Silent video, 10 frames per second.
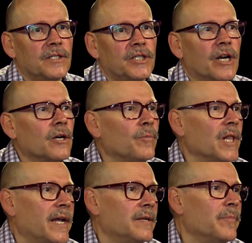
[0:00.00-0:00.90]

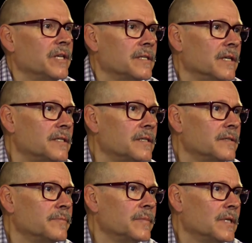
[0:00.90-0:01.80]
charitable end of business,
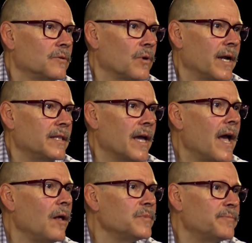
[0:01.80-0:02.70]
right? That
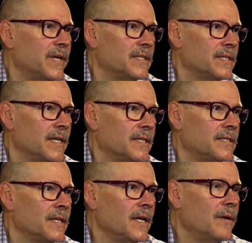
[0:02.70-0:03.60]
helps business.